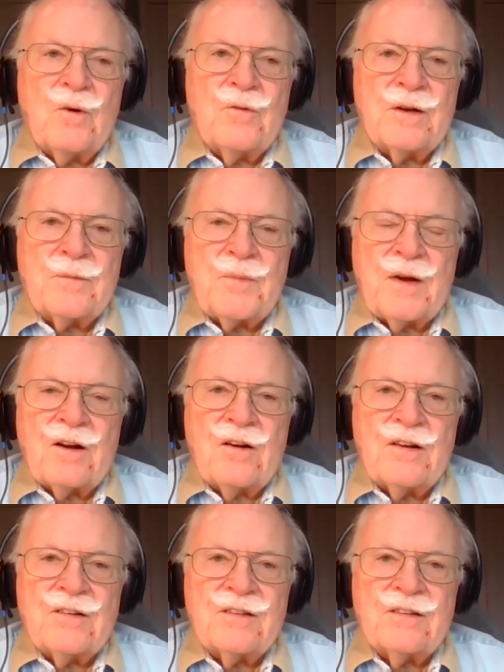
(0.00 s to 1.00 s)
over to
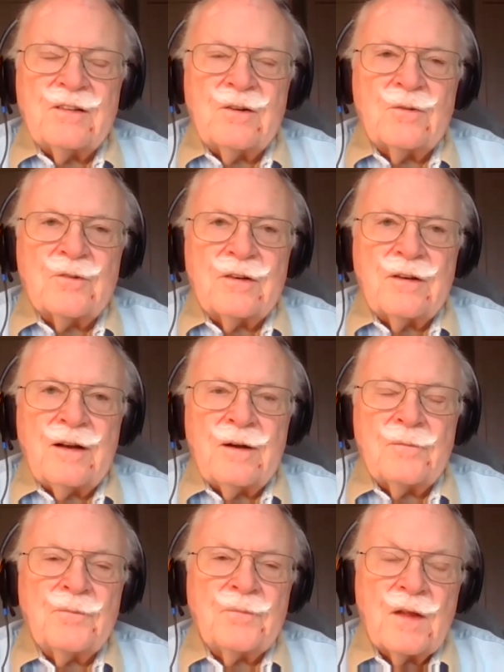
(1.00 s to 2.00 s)
Paris to Notre
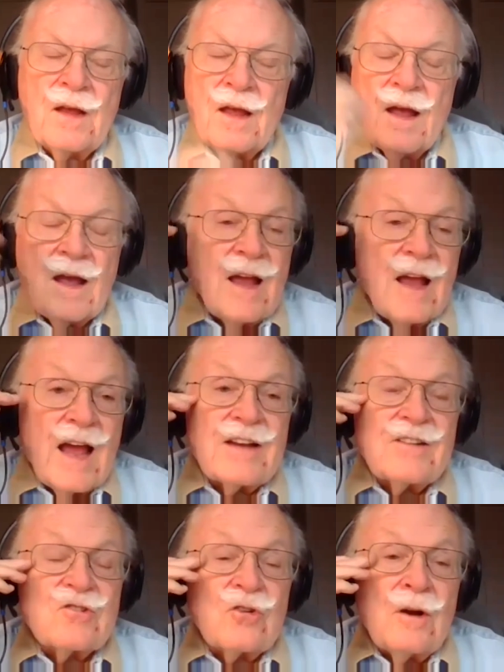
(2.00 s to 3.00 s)
Dame.
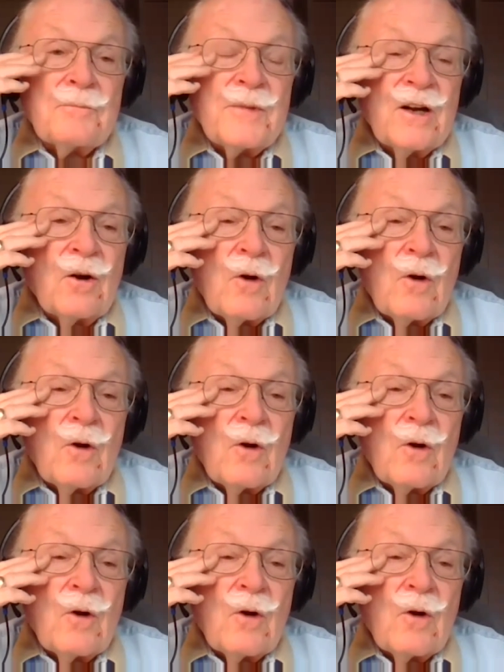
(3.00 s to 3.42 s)
And Trump,